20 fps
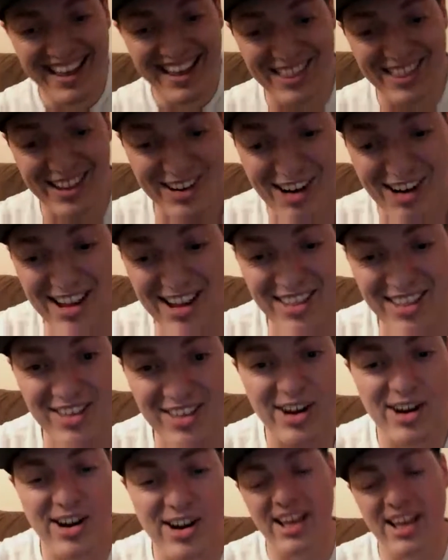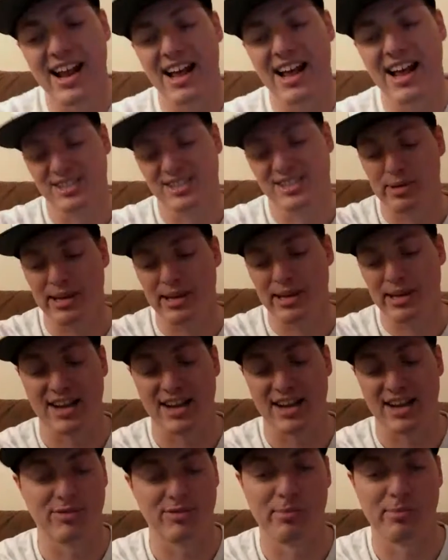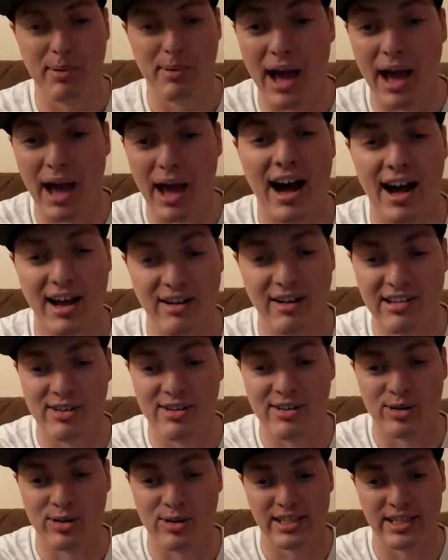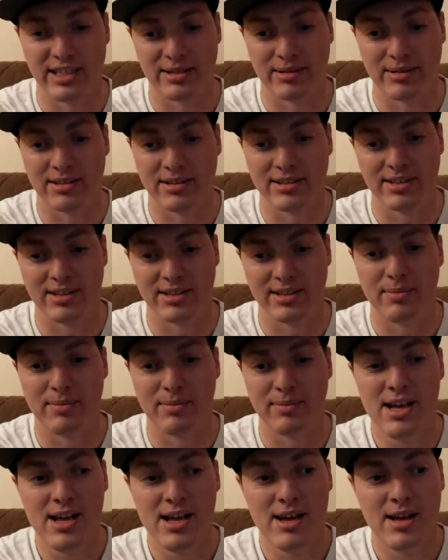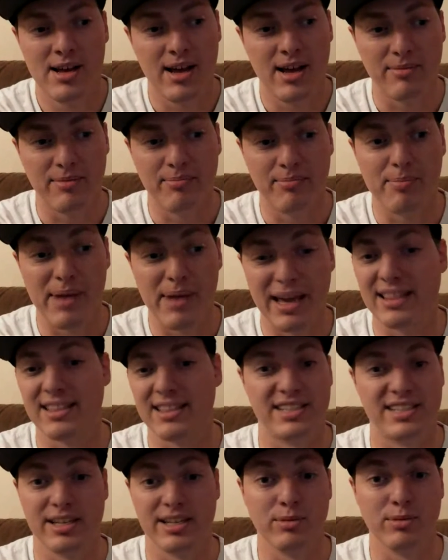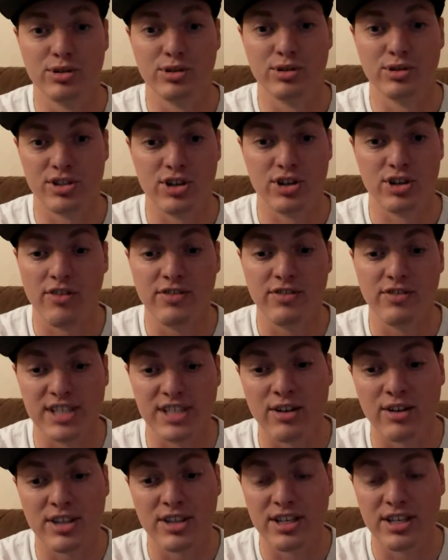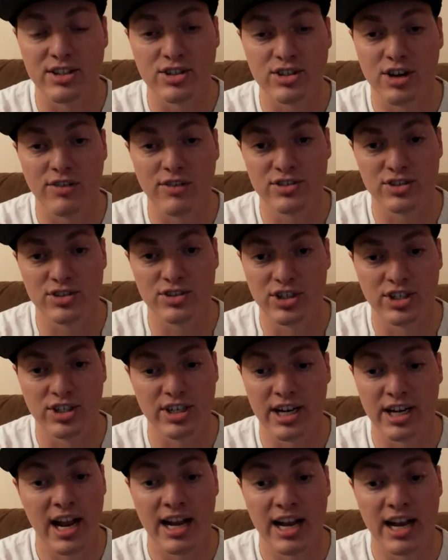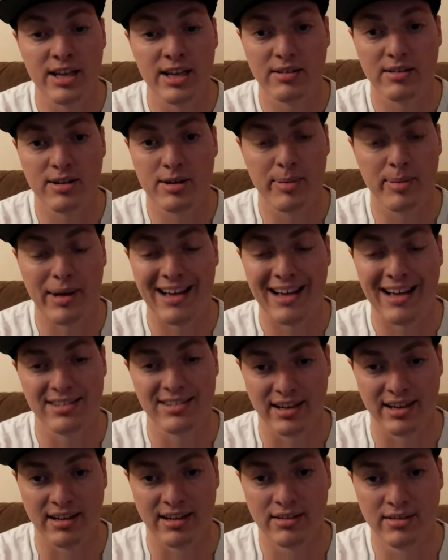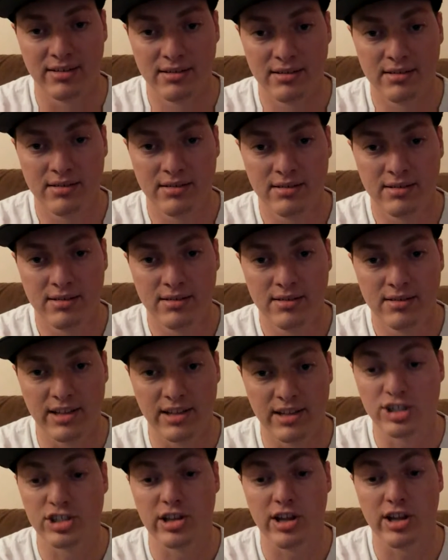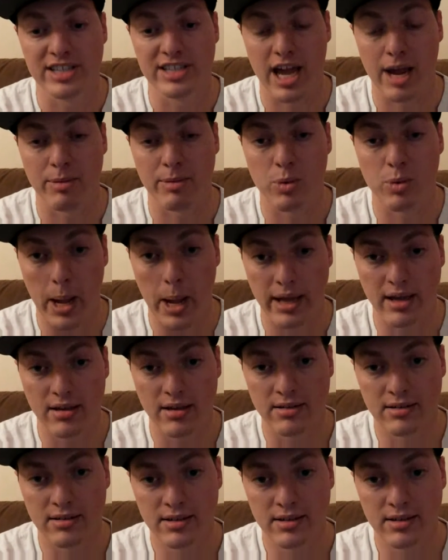It has to be an act from God, literally, to make this team lose to the Dolphins. I don't think the Dolphins are good at any capacity. They just lost Cameron Wake.